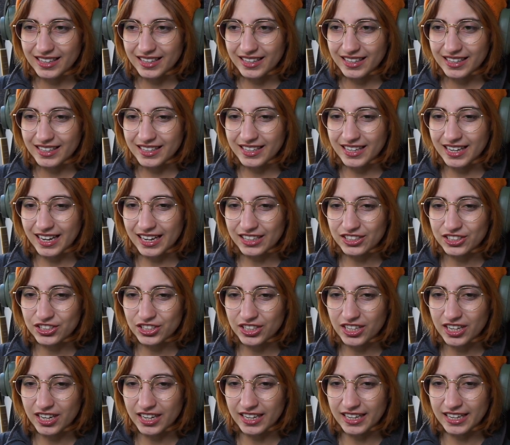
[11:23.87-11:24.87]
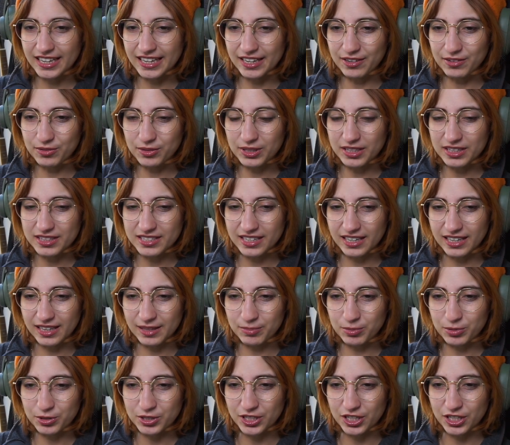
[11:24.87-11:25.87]
He actually got hit with a
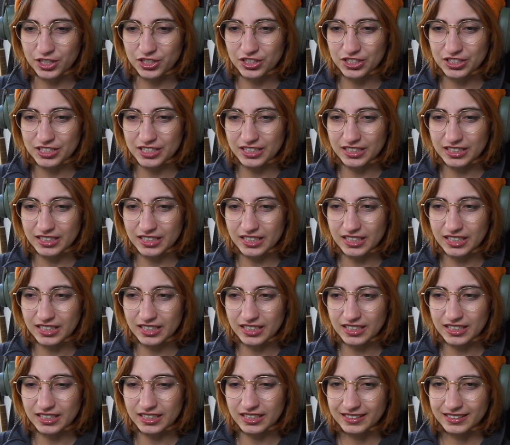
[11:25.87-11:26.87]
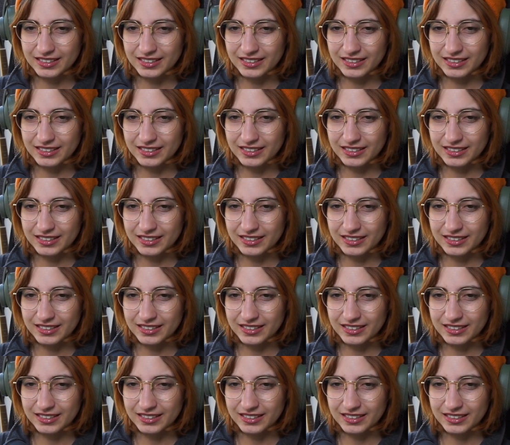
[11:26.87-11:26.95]
teleportation technique?